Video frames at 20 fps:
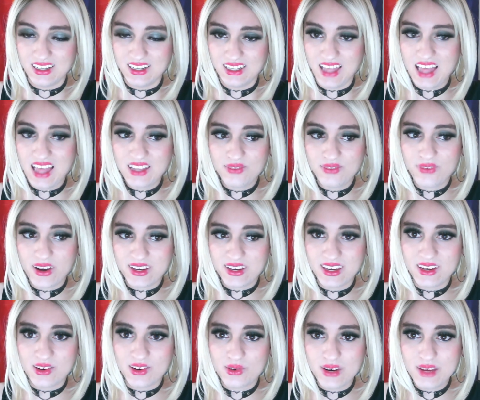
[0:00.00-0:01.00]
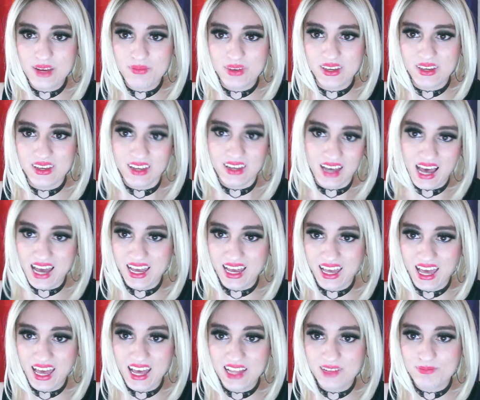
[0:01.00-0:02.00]
That's fucking creepy. I
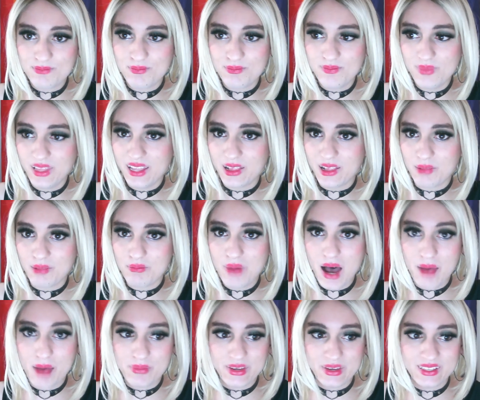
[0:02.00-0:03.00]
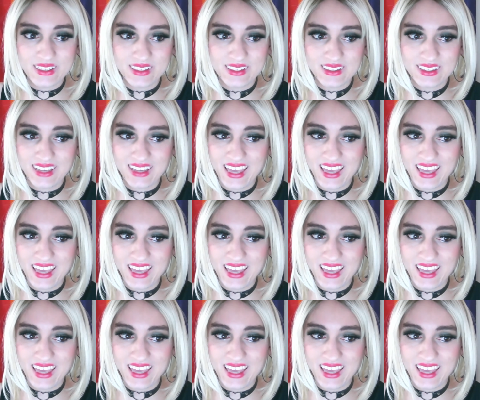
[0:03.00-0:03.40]
hate little puppets,